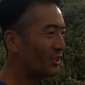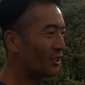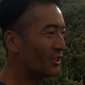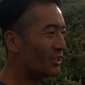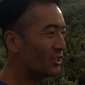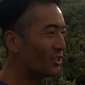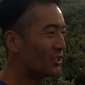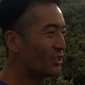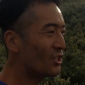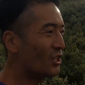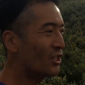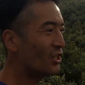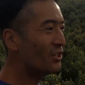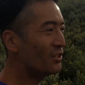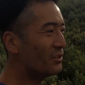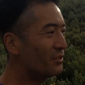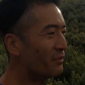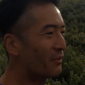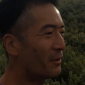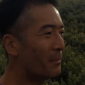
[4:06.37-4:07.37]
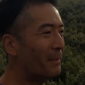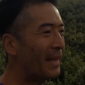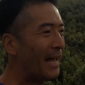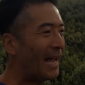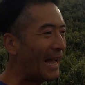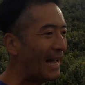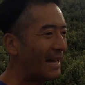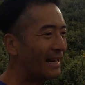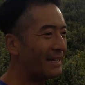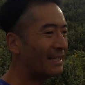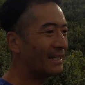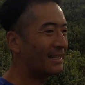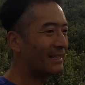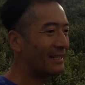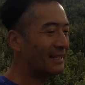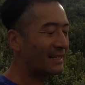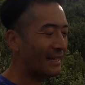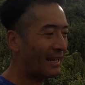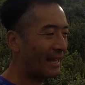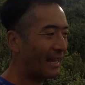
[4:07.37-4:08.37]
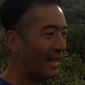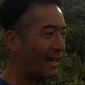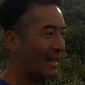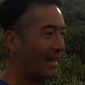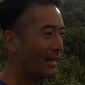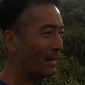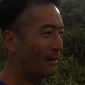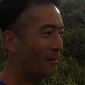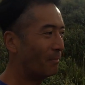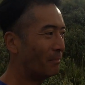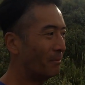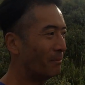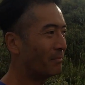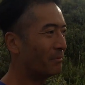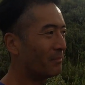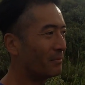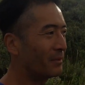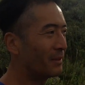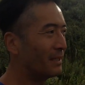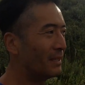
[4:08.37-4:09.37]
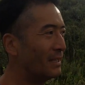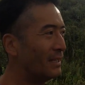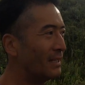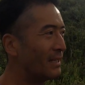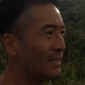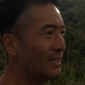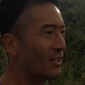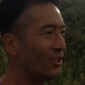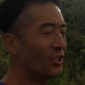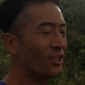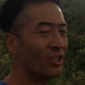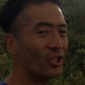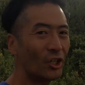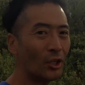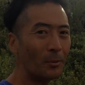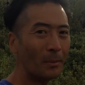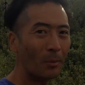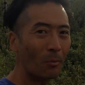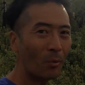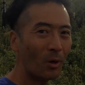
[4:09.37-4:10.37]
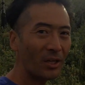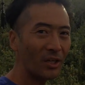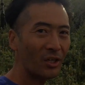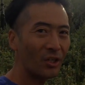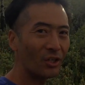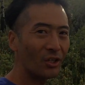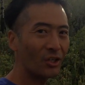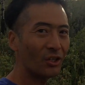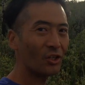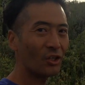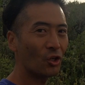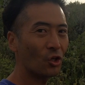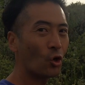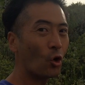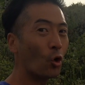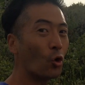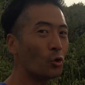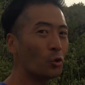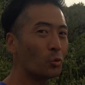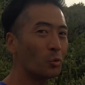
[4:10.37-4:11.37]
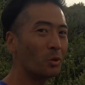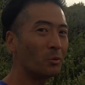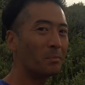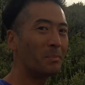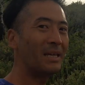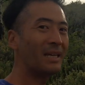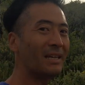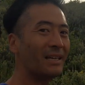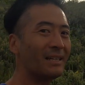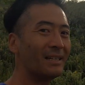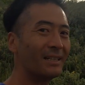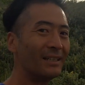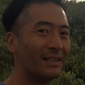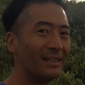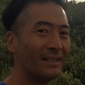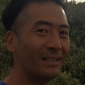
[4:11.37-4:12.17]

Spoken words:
you can choose from that and, you know, determine what your goals will be.